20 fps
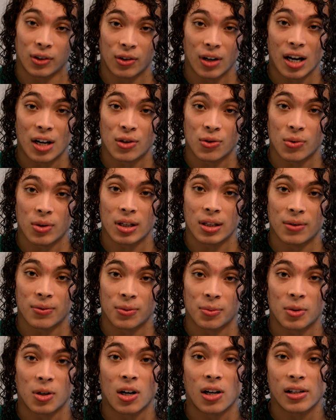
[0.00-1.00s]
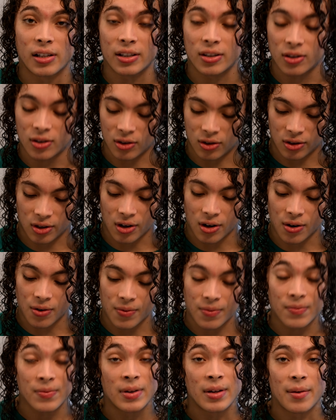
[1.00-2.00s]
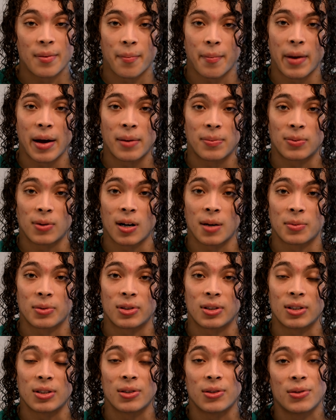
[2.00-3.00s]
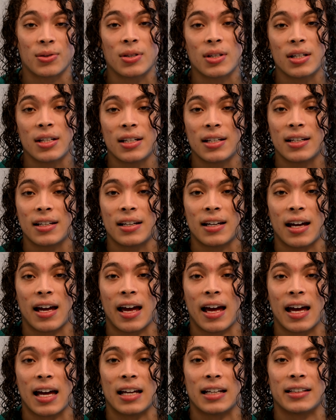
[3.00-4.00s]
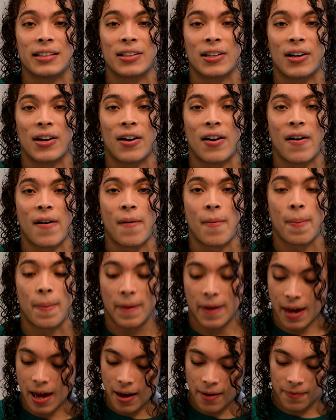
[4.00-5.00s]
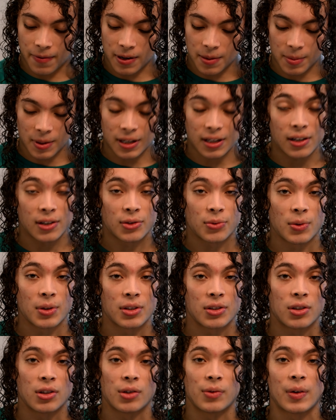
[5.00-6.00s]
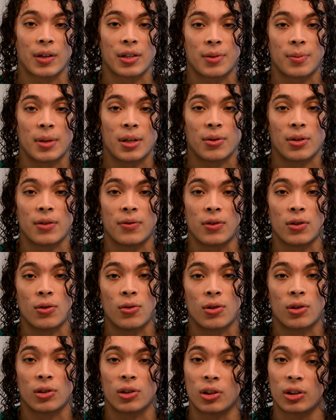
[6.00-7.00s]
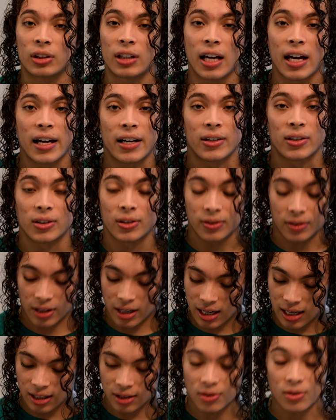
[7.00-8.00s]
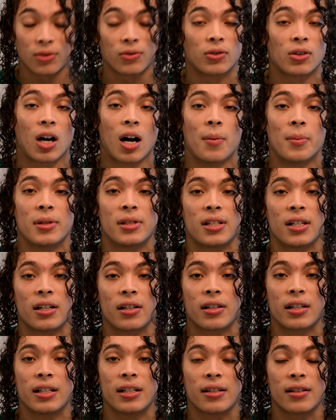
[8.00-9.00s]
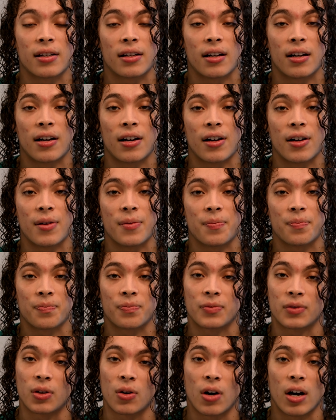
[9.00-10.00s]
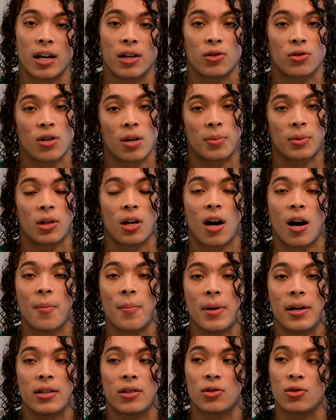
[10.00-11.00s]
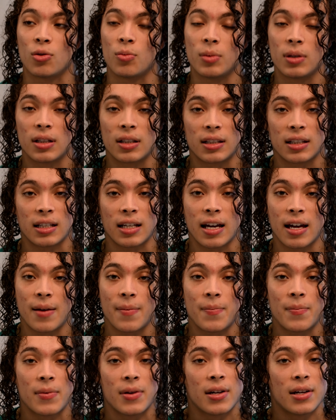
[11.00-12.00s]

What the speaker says: graduating from college. So, mad props to you. And yeah, if anybody else wants their resume reviewed or looked at, or any sort of commentary, go ahead and drop a comment, shoot me a DM,